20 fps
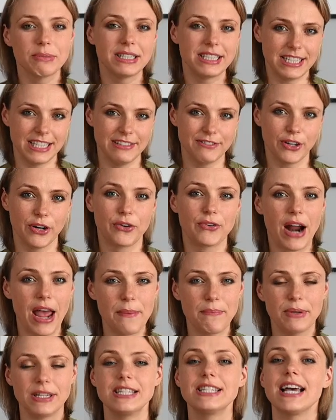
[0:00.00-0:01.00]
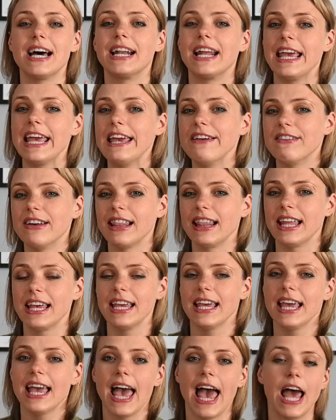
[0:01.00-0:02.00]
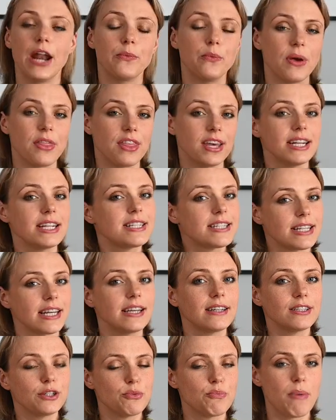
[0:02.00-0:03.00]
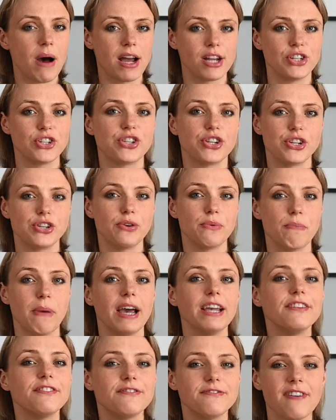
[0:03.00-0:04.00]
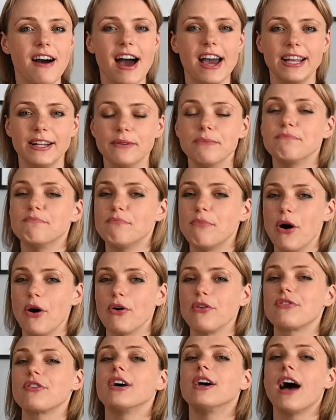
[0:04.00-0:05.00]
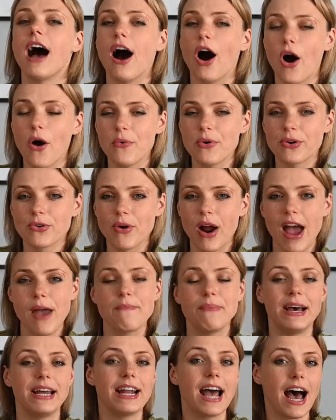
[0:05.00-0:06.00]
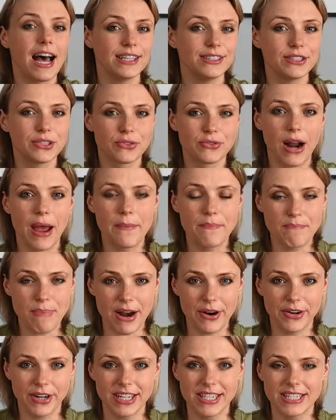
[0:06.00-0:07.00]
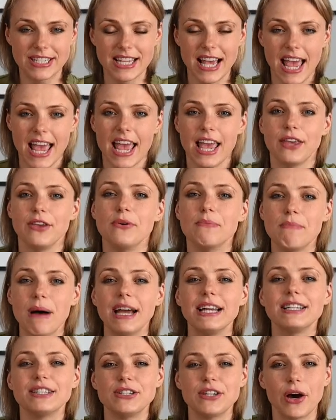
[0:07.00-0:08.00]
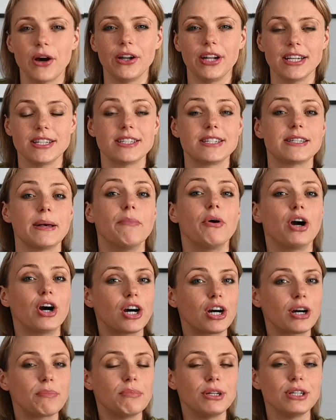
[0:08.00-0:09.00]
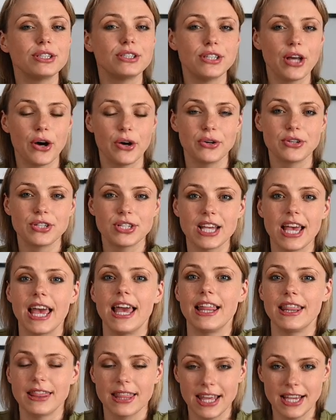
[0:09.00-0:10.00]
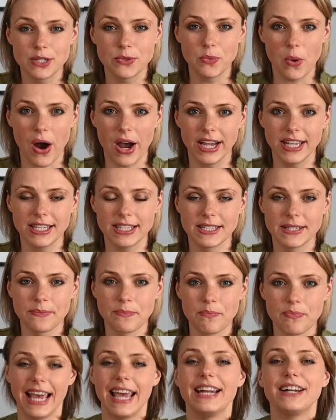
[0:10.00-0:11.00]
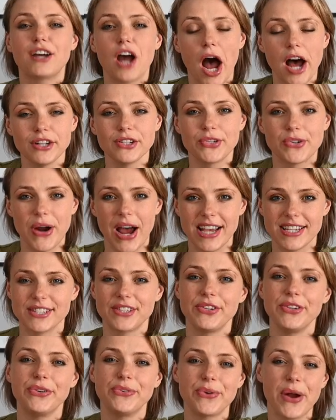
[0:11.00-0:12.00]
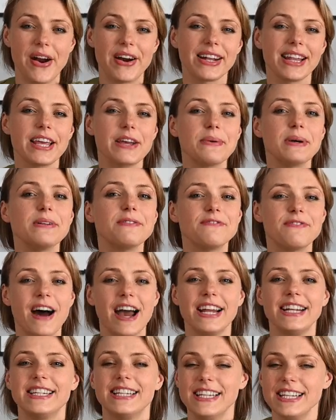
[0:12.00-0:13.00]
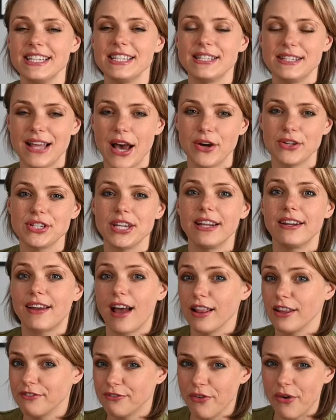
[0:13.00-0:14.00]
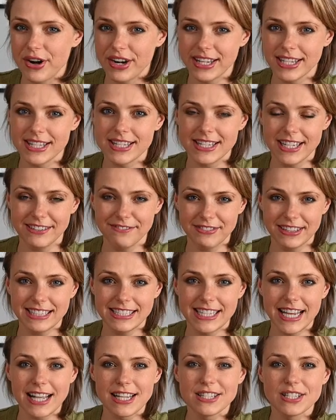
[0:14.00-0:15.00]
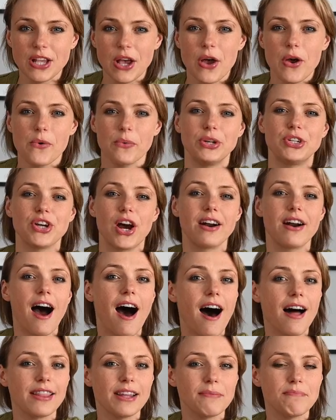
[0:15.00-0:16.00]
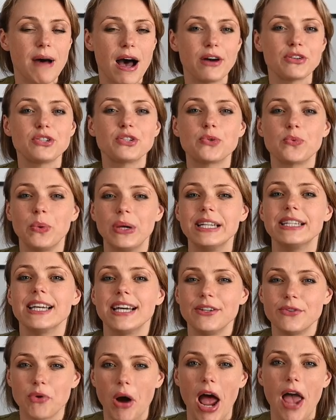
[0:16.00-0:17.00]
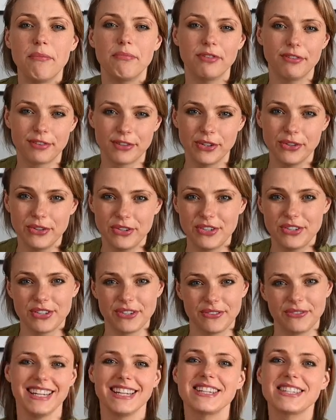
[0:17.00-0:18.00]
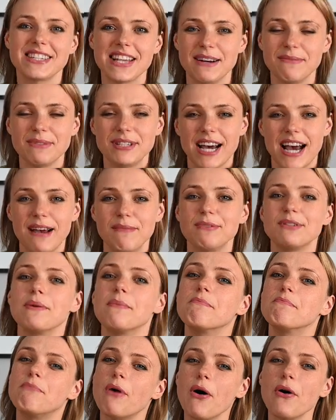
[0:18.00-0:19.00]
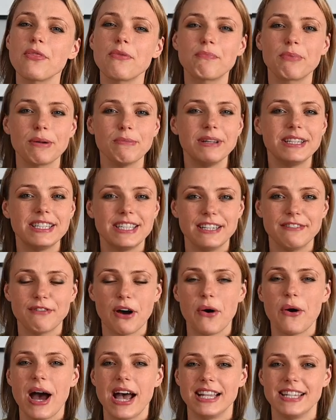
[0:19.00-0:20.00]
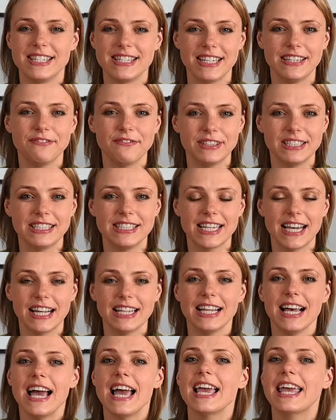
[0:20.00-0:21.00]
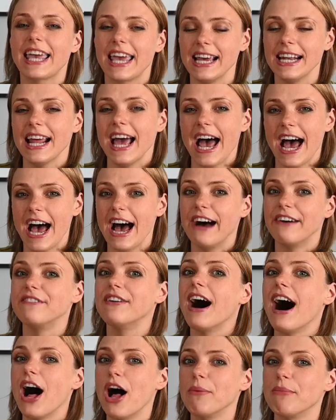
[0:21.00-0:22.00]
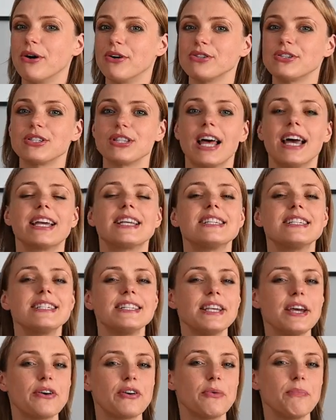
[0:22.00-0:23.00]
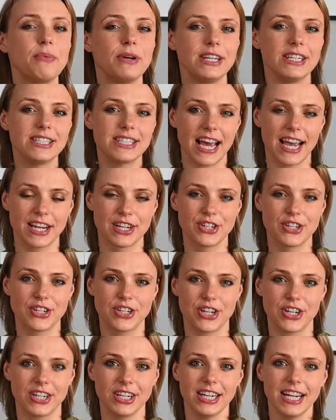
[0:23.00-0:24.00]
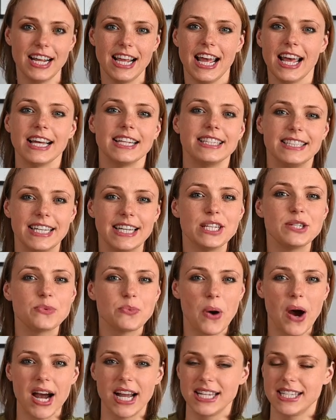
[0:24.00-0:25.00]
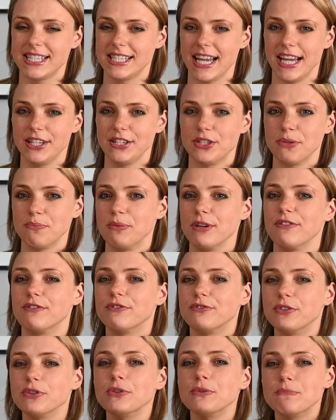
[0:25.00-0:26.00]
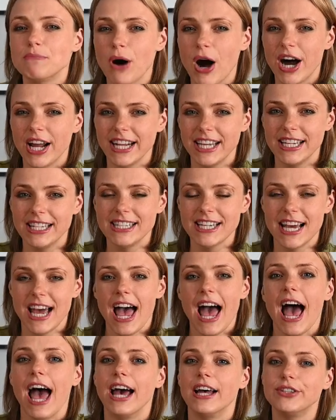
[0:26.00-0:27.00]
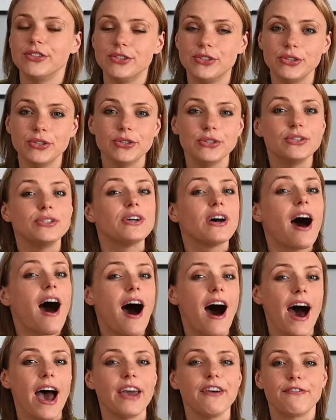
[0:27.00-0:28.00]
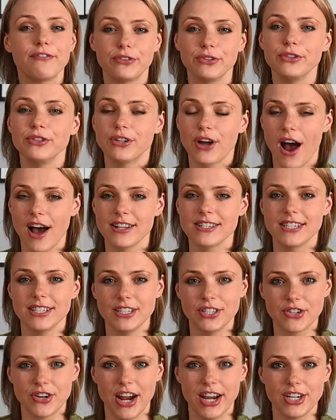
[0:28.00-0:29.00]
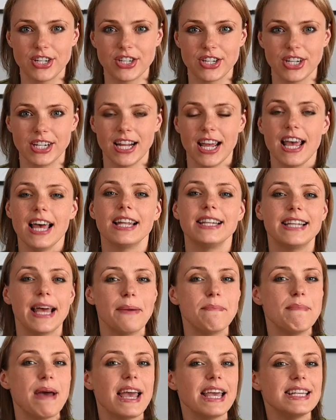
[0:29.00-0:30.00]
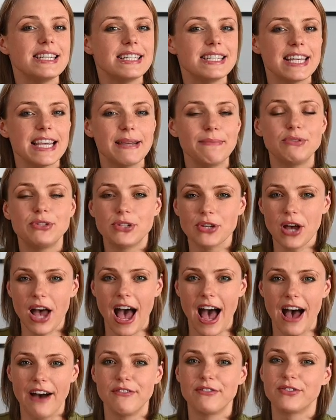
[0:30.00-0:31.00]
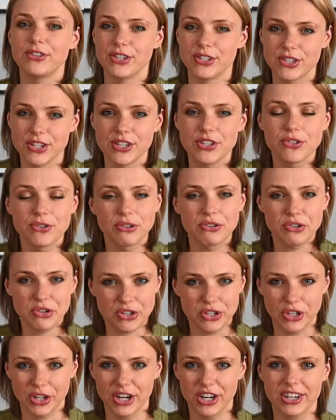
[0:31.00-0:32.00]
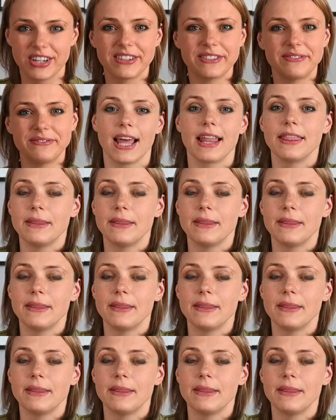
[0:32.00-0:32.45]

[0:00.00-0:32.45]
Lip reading: Primitivo ripens unevenly, and within a single bunch you might find both overripe and underripe berries, you might notice some herbal notes in these wines. In contrast, you rarely will find these notes in Californian Zinfandels, which are all about sweet and ripe fruit. Sometimes both Primitivo and Zinfandel can have almost like syrupy texture. These wines tend to be full-bodied, and due to high fruit concentration, they may seem to have residual sugar.